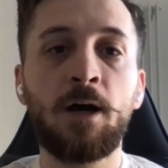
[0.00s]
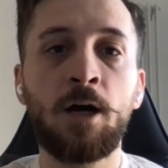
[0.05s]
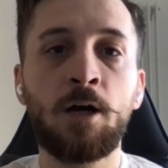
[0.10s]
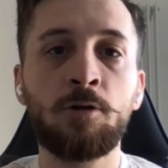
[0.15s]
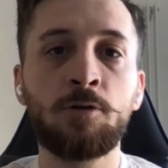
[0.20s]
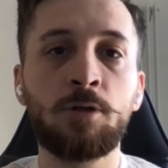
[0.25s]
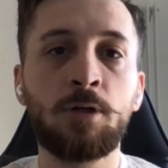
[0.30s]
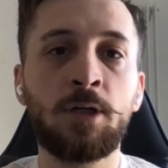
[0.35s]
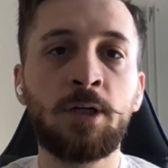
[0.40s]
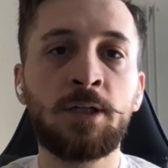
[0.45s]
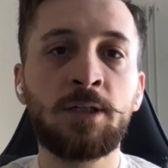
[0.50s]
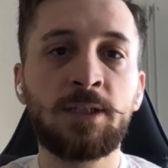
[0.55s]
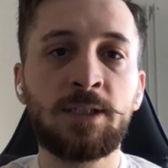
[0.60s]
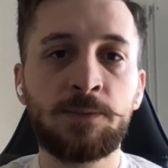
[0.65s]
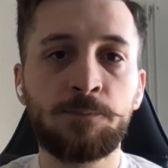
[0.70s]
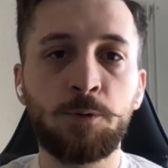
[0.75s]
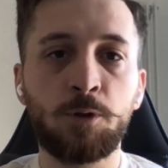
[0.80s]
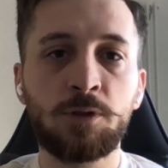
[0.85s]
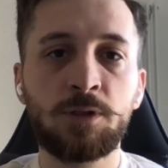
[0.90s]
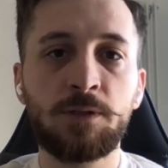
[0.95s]
our
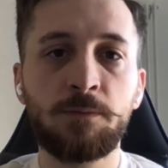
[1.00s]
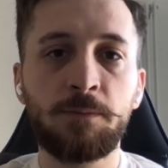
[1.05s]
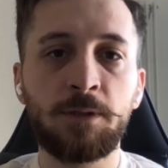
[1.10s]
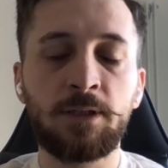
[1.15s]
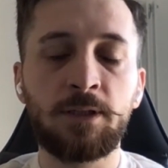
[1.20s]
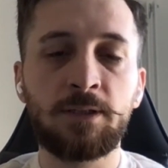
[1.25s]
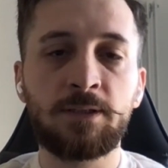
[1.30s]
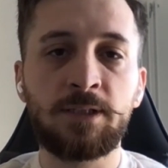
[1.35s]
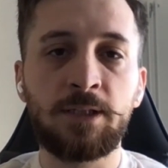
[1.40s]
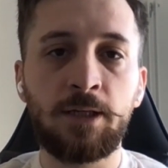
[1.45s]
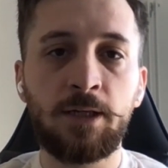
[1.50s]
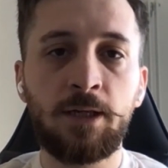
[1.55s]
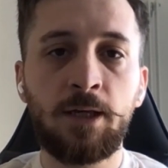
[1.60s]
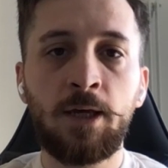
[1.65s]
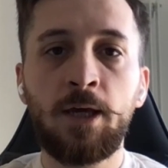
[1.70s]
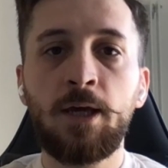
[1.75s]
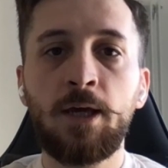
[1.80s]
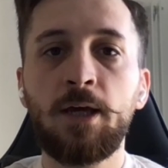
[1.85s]
responsibility.